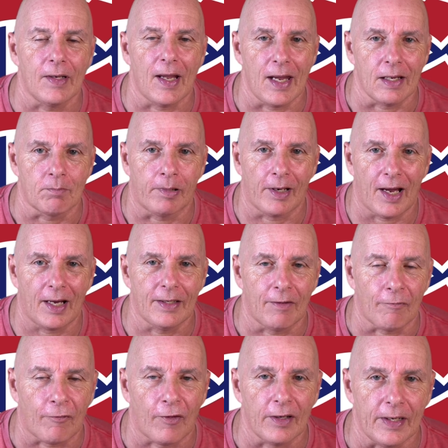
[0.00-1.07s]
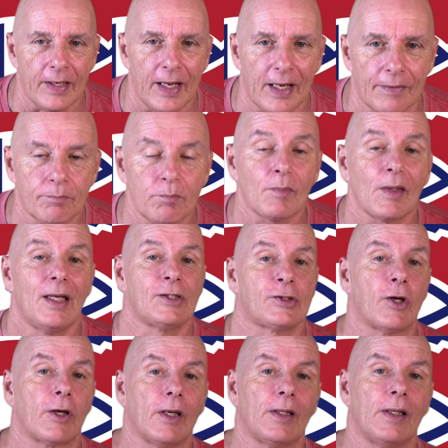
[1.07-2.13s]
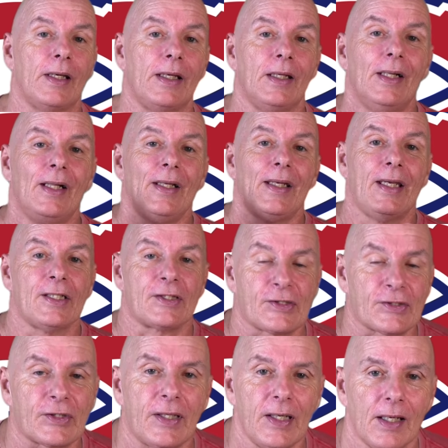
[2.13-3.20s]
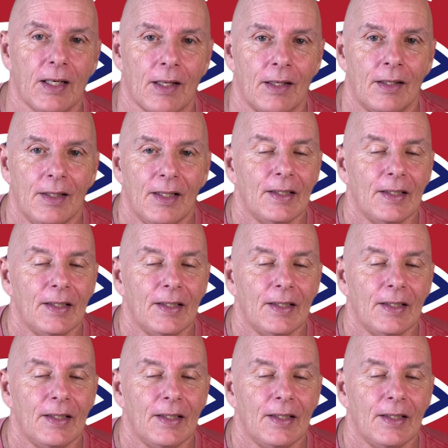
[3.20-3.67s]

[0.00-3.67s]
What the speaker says: Ekblad in front of the net. Secondly, his skill.